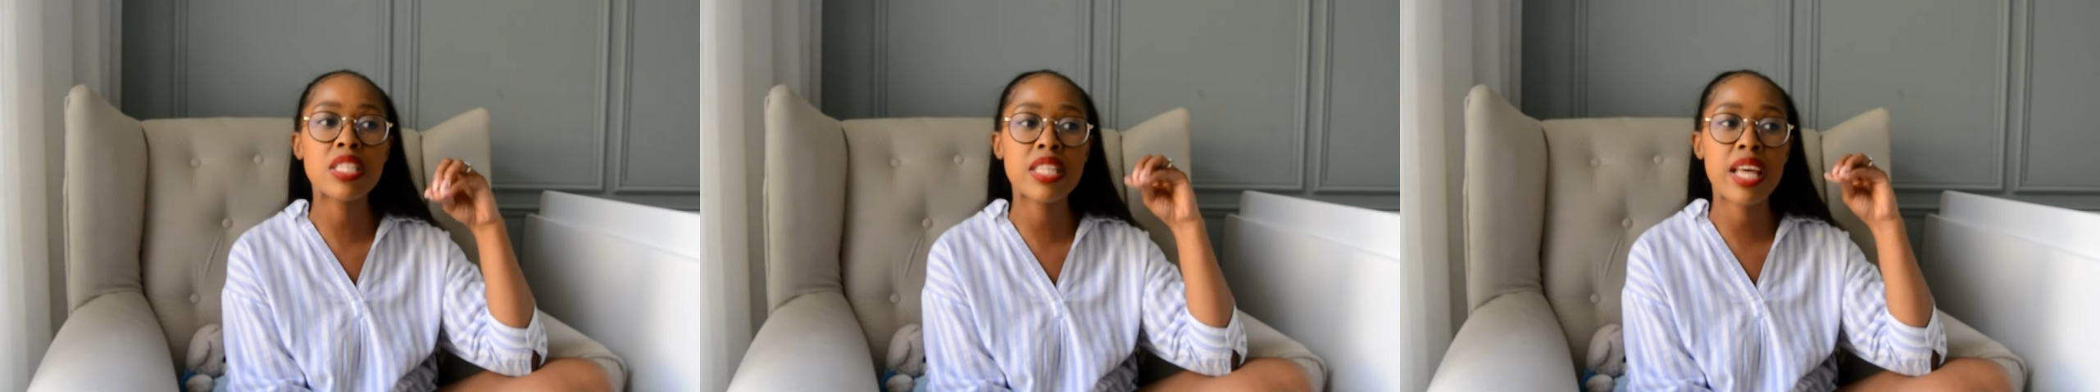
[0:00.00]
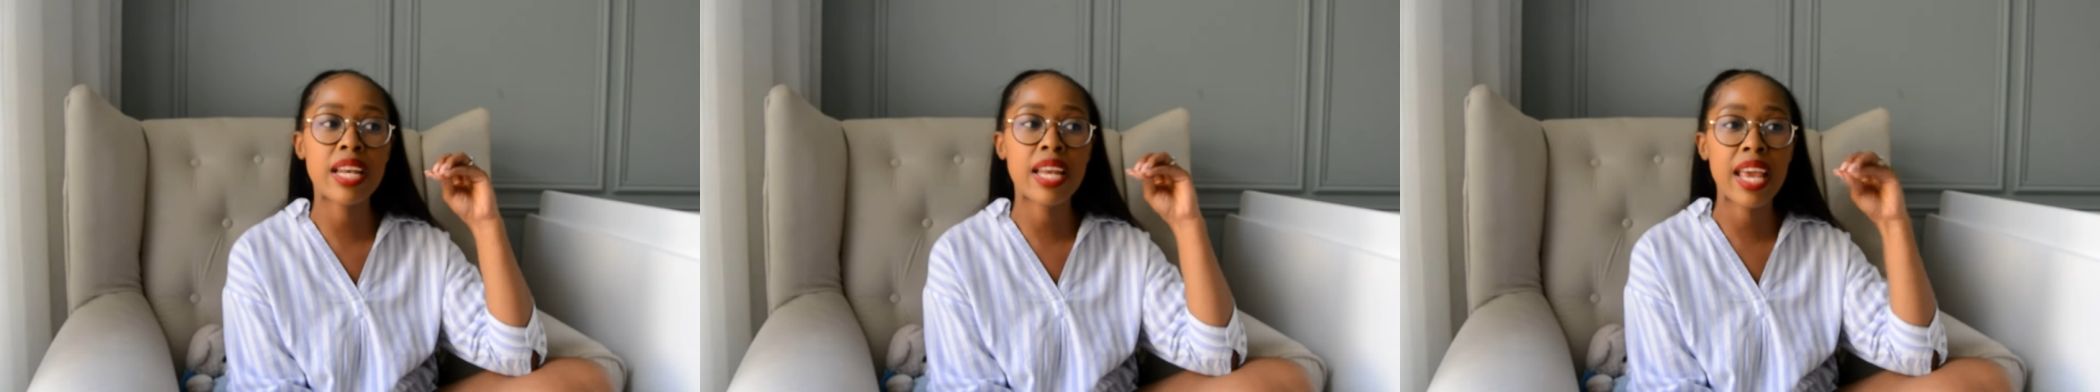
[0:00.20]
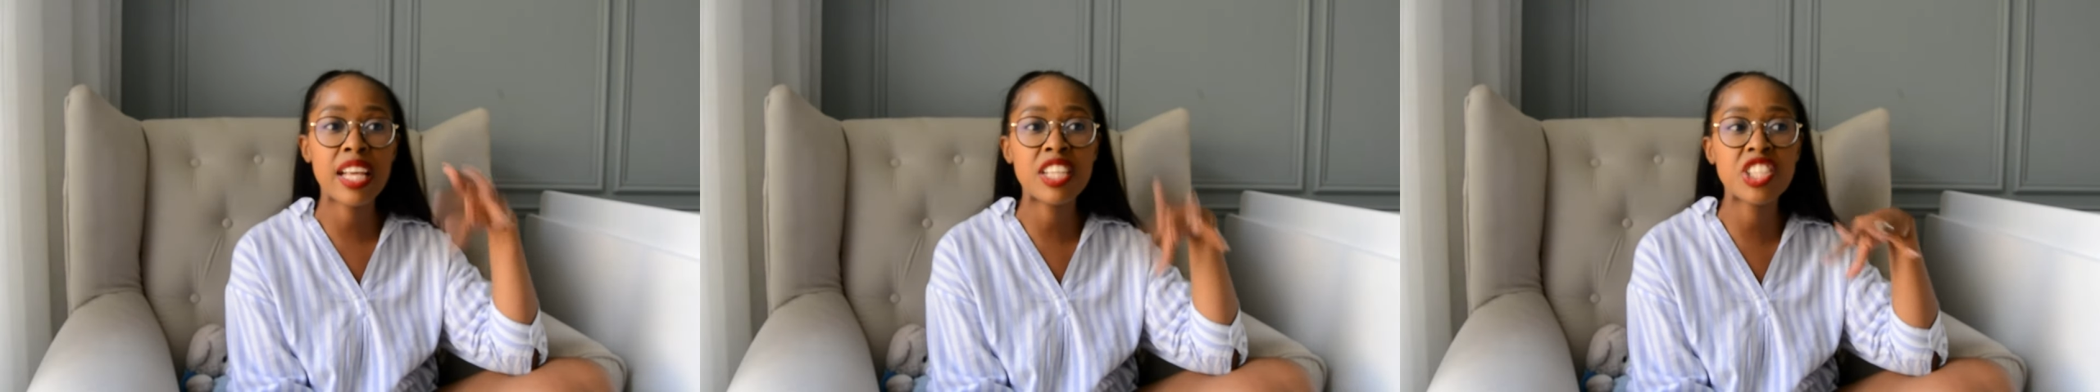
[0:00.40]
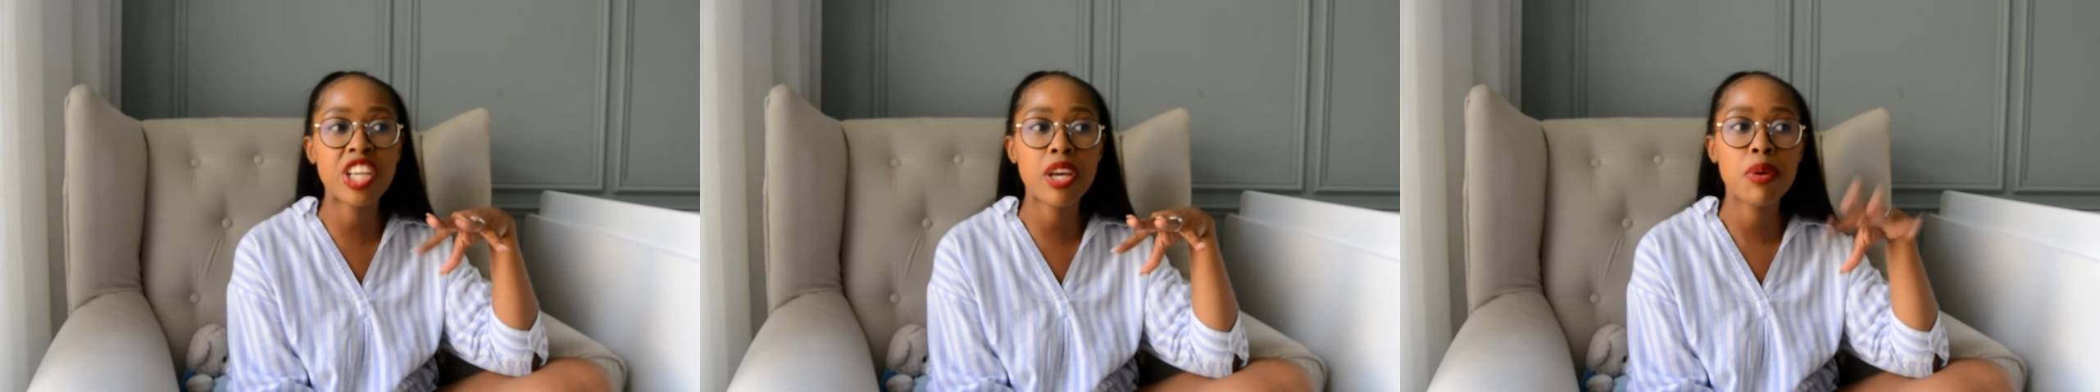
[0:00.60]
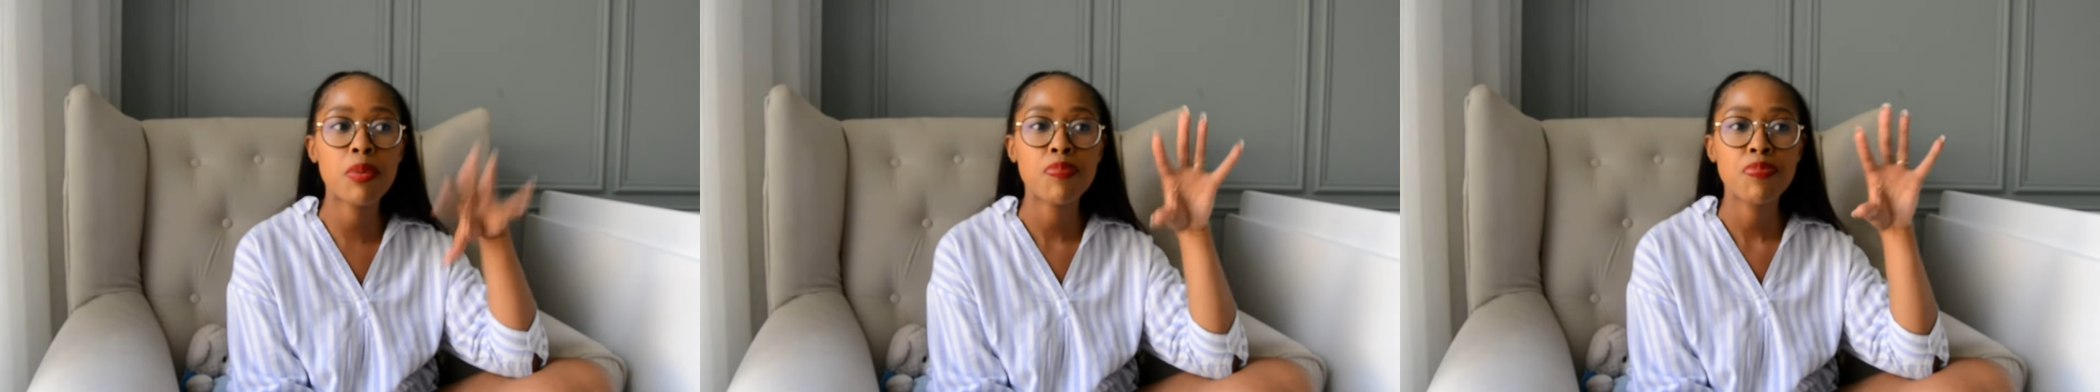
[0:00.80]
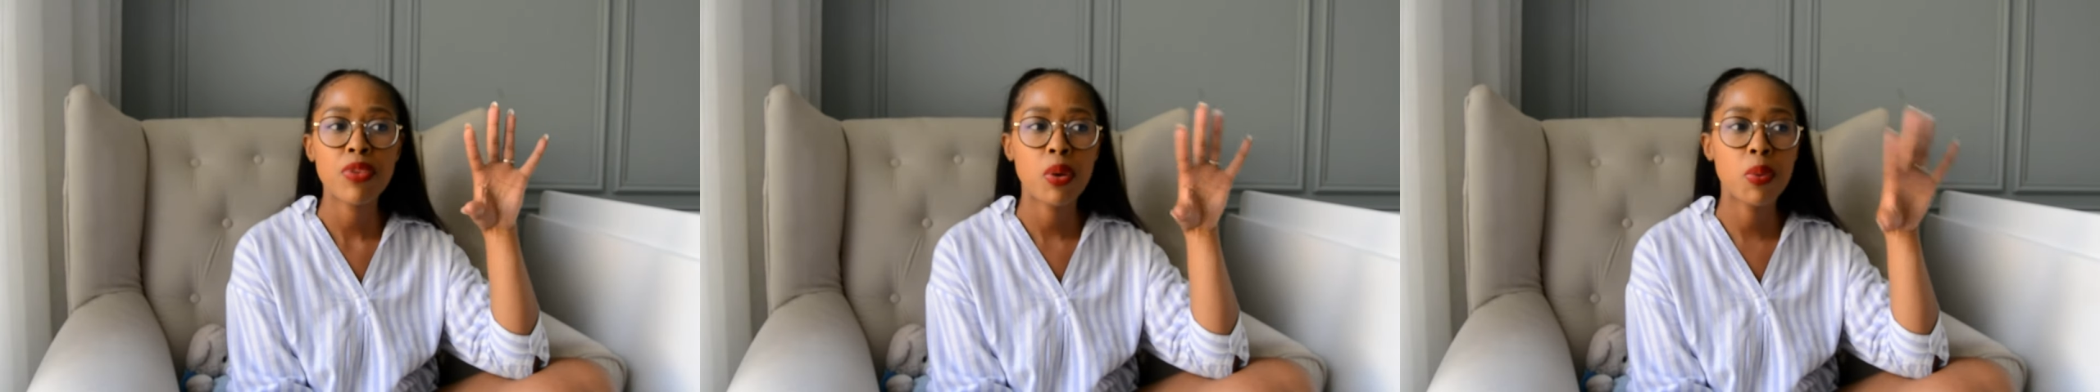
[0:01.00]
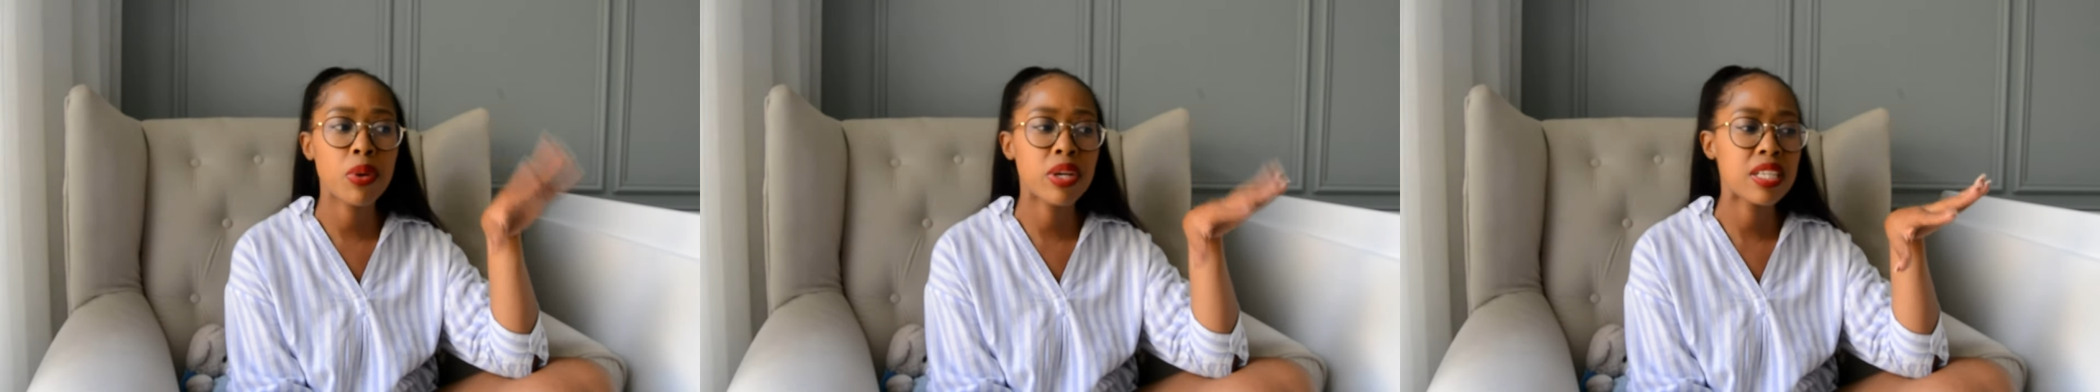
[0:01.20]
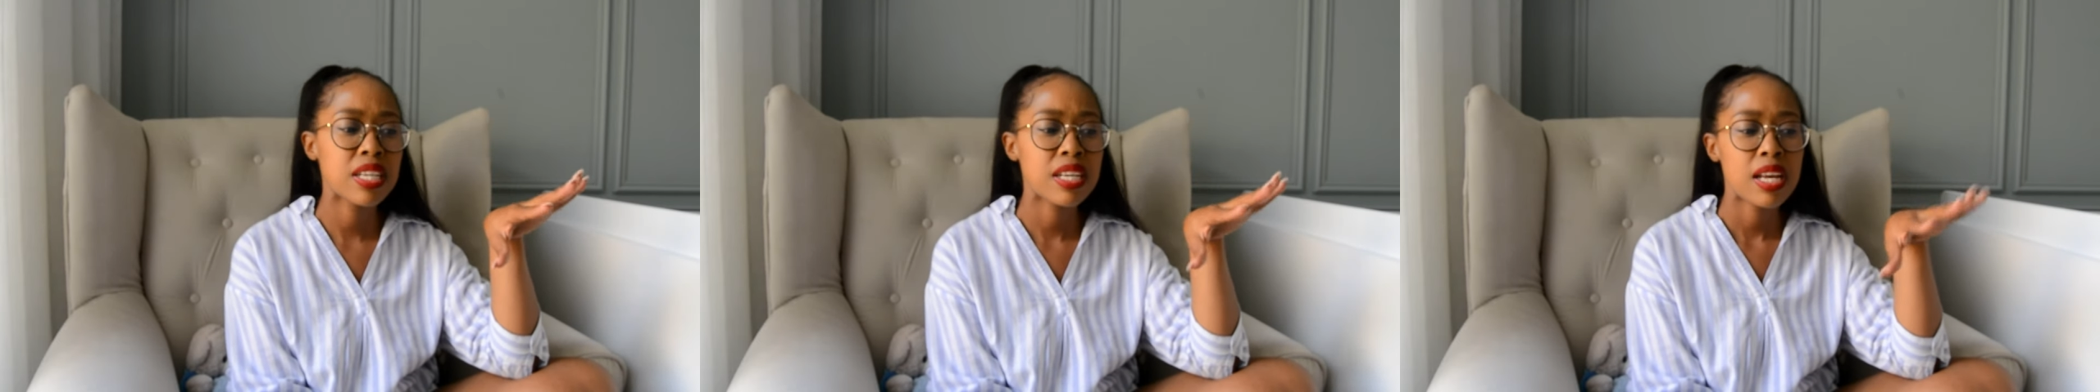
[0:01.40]
we noticed that
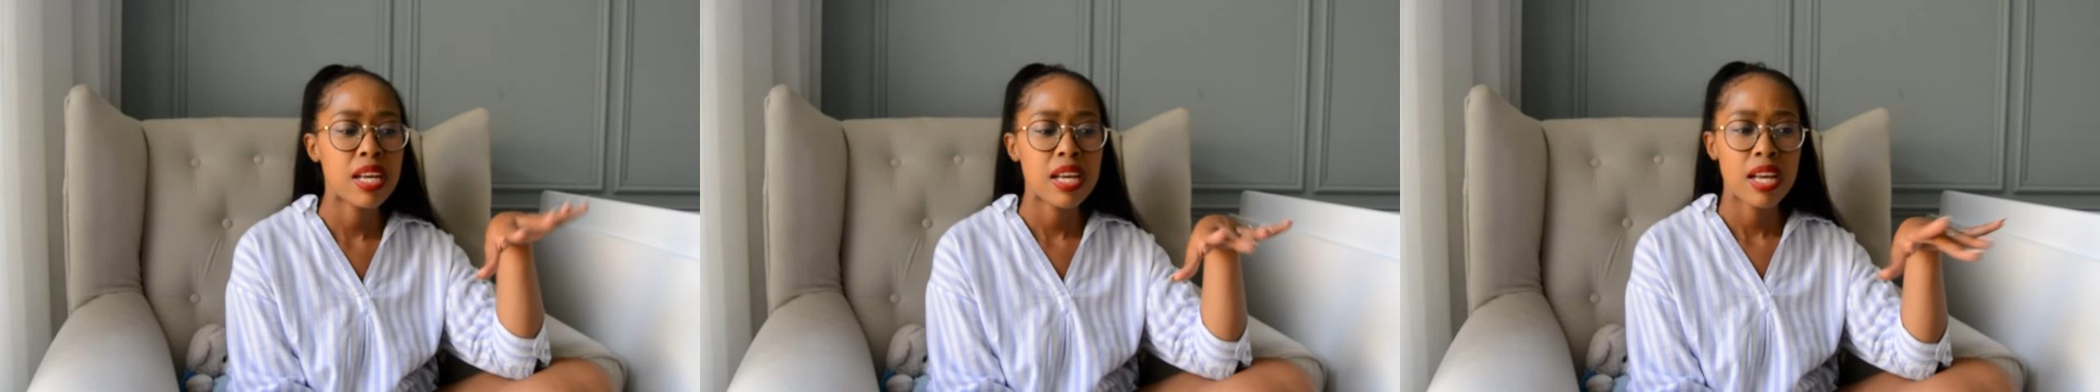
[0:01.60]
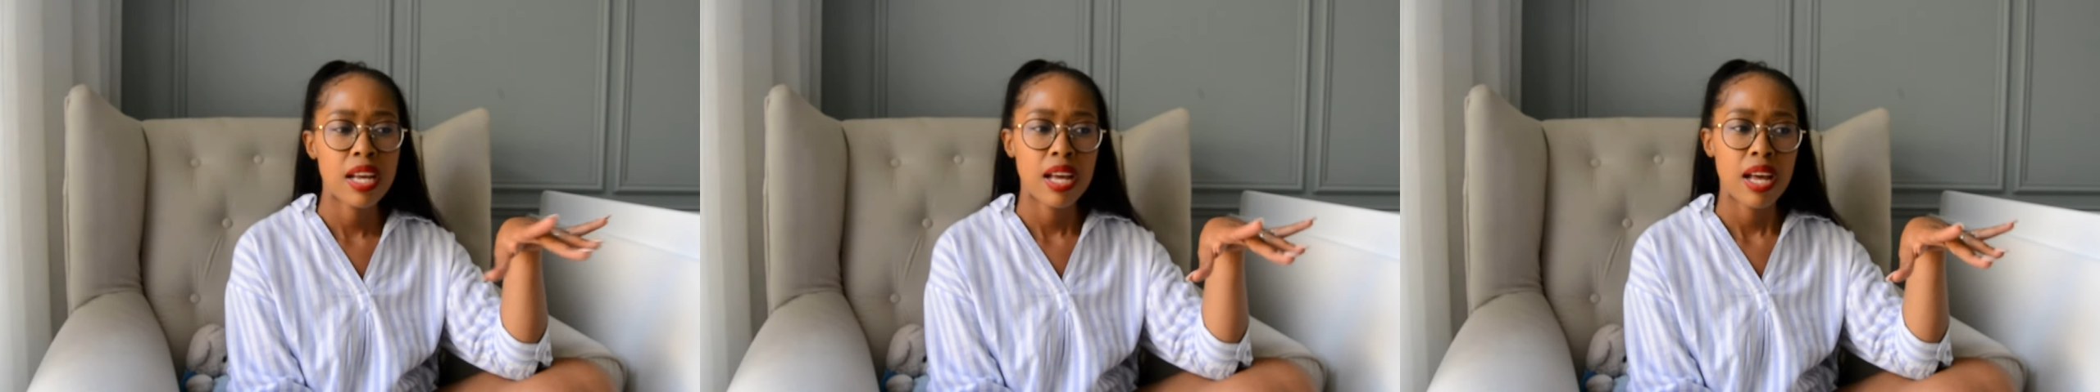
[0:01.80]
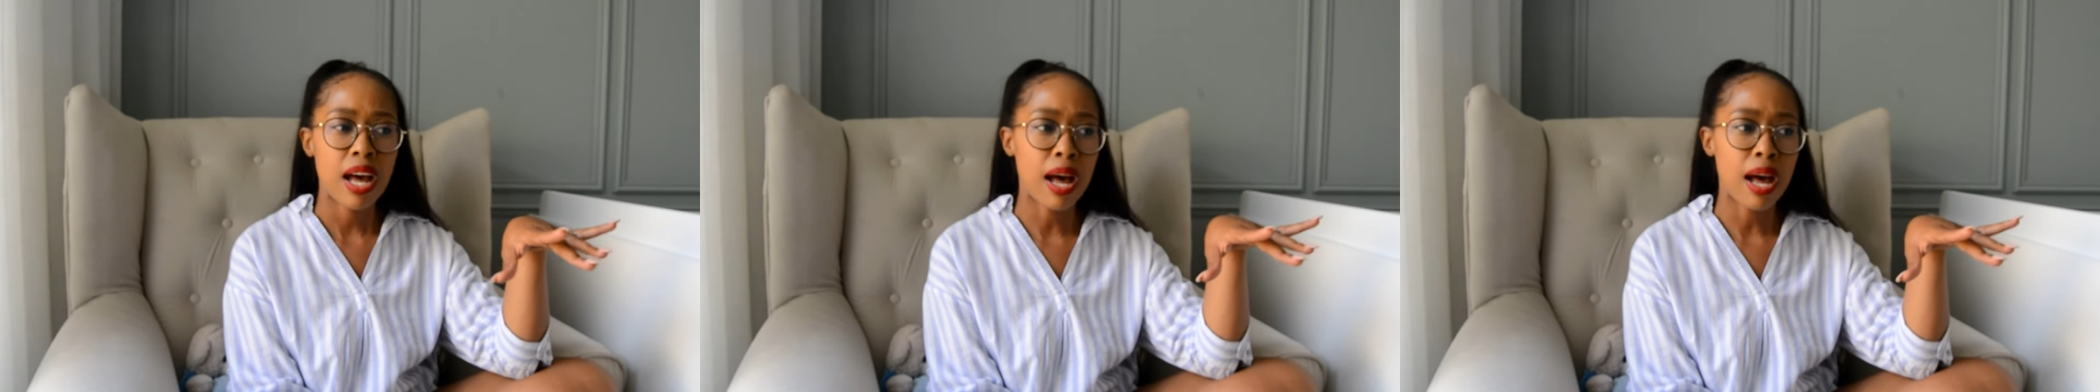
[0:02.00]
AJ would